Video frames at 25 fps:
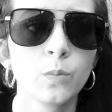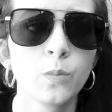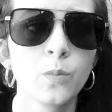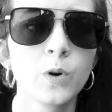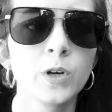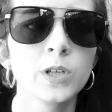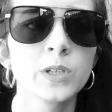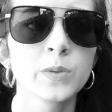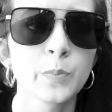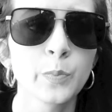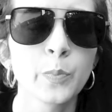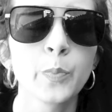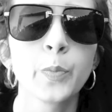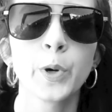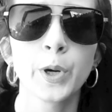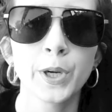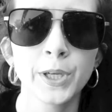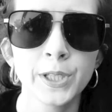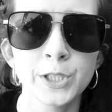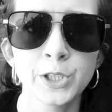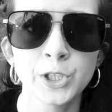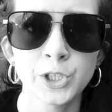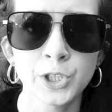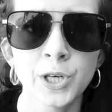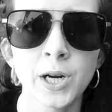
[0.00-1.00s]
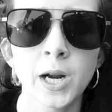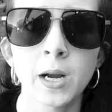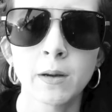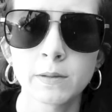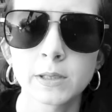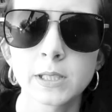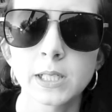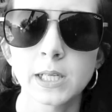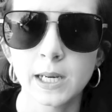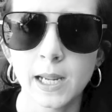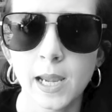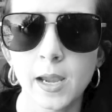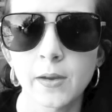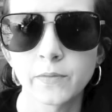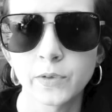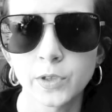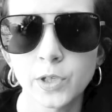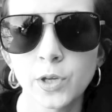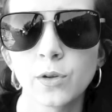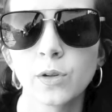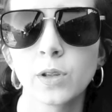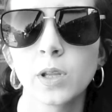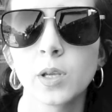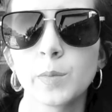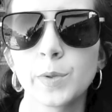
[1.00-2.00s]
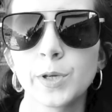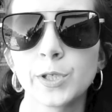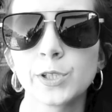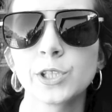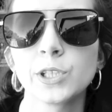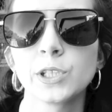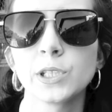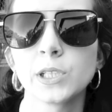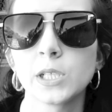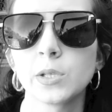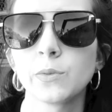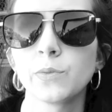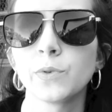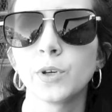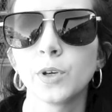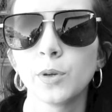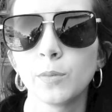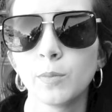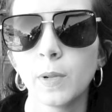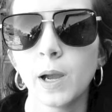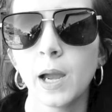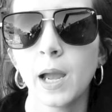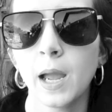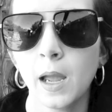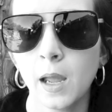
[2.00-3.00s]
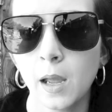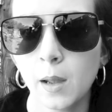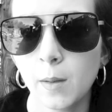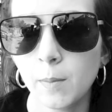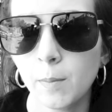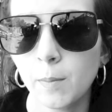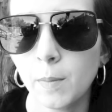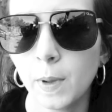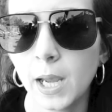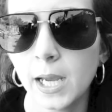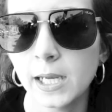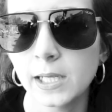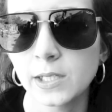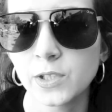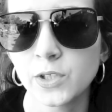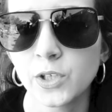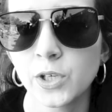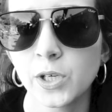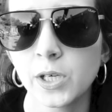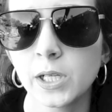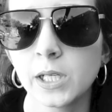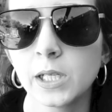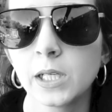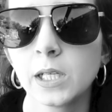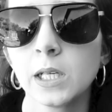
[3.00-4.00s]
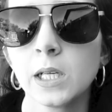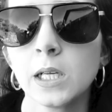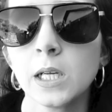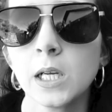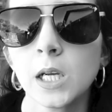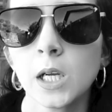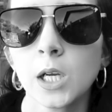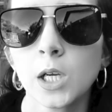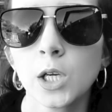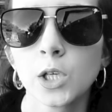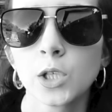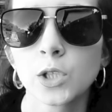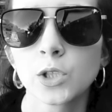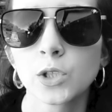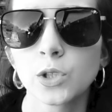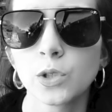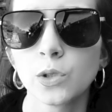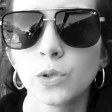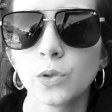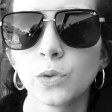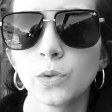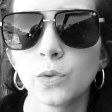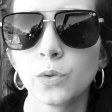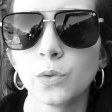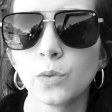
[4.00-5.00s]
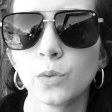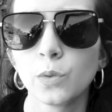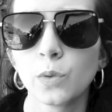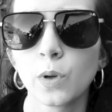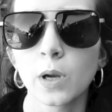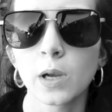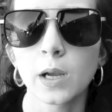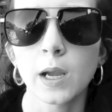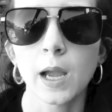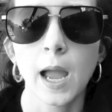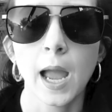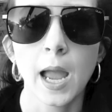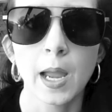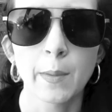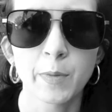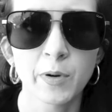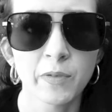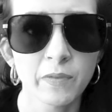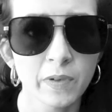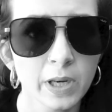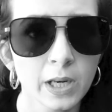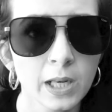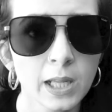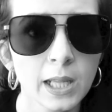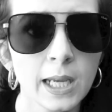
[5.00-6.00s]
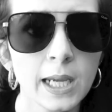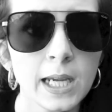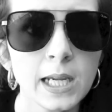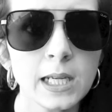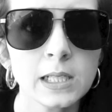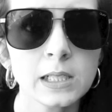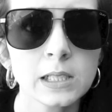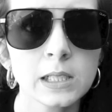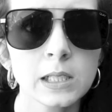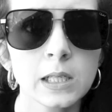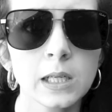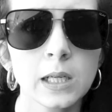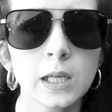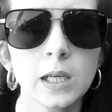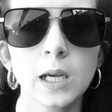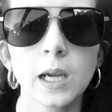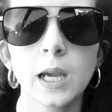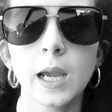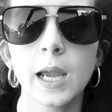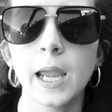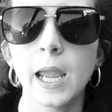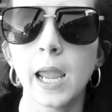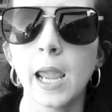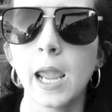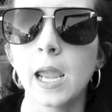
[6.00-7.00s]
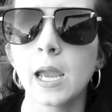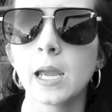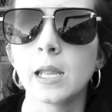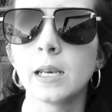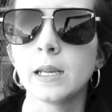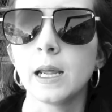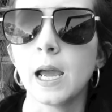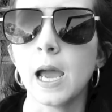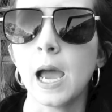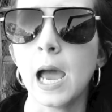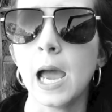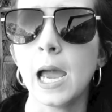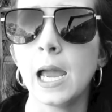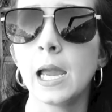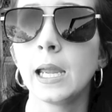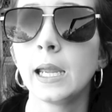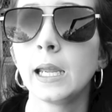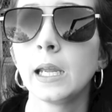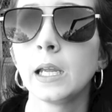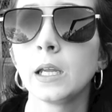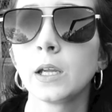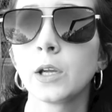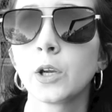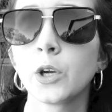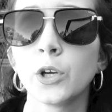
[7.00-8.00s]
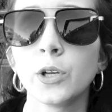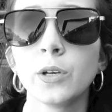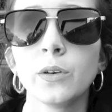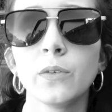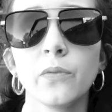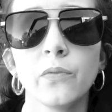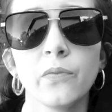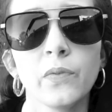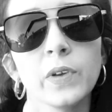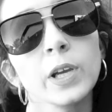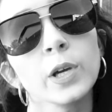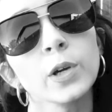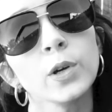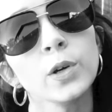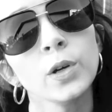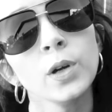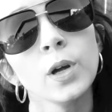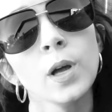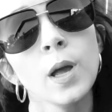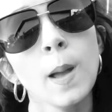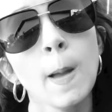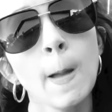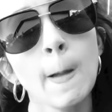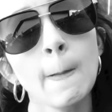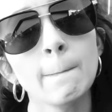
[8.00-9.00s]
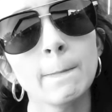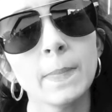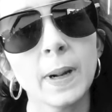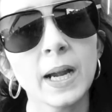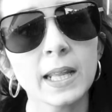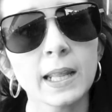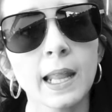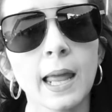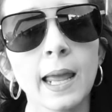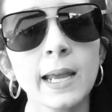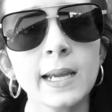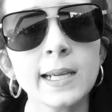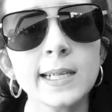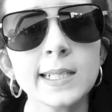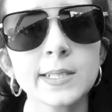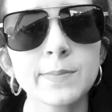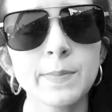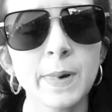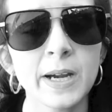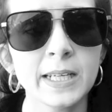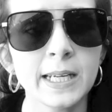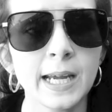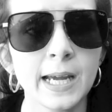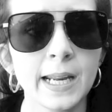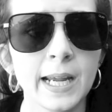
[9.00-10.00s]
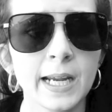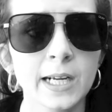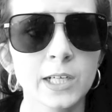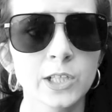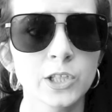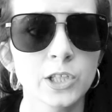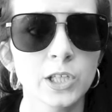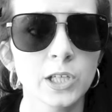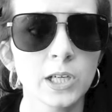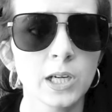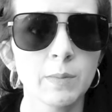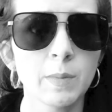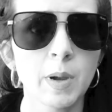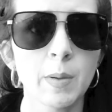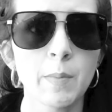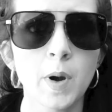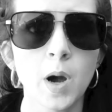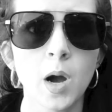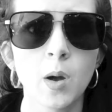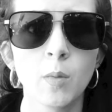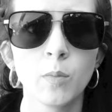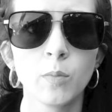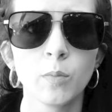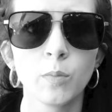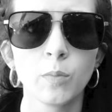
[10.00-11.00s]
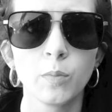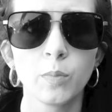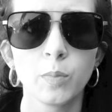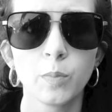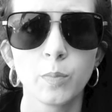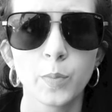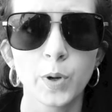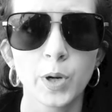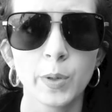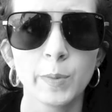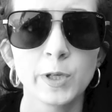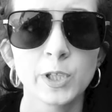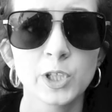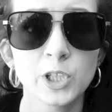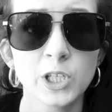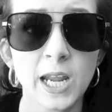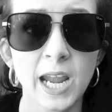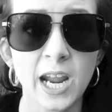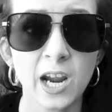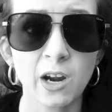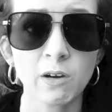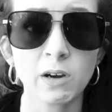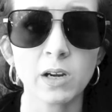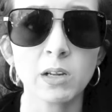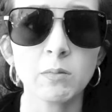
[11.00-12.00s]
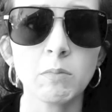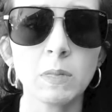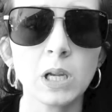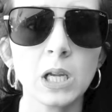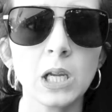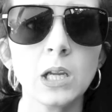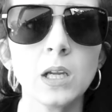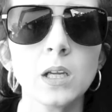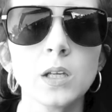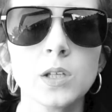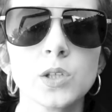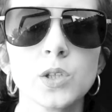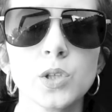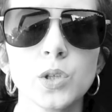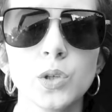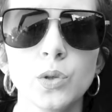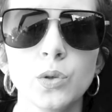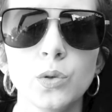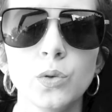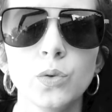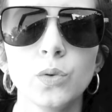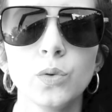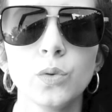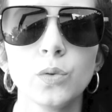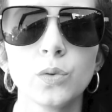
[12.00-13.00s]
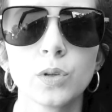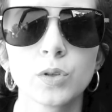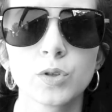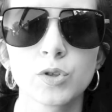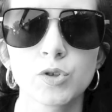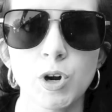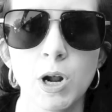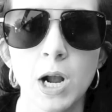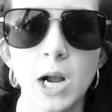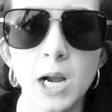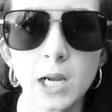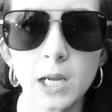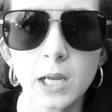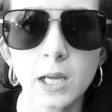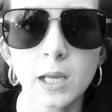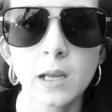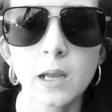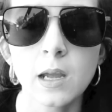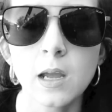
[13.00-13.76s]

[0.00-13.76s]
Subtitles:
was pretty sure I was gonna have to go to the emergency room. I started to hyperventilate and I couldn't feel my legs. My dad actually and my mom pretty much carried me to the truck.